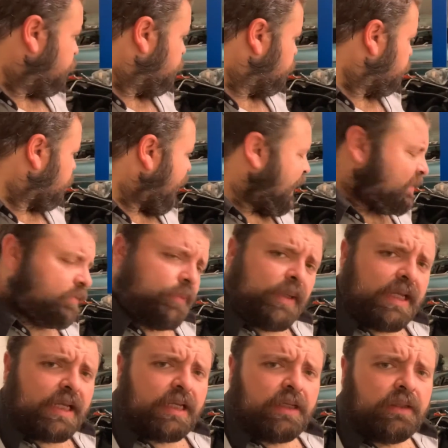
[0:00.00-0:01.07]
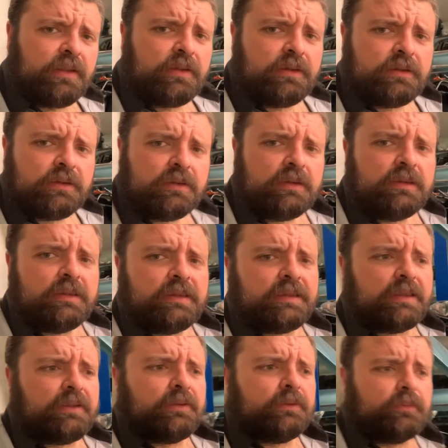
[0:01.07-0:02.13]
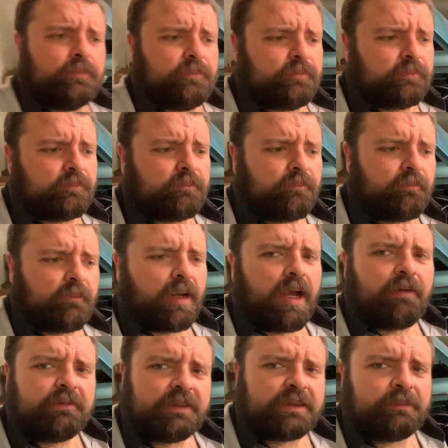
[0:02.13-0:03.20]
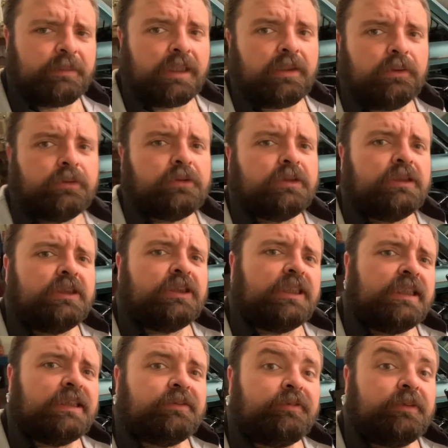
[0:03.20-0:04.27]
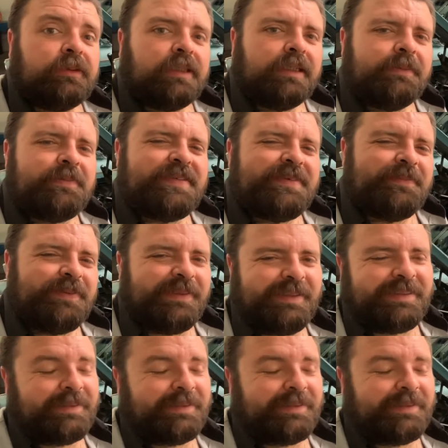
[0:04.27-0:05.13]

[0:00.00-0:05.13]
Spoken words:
last week, so obviously my clothes are going to change a few times, but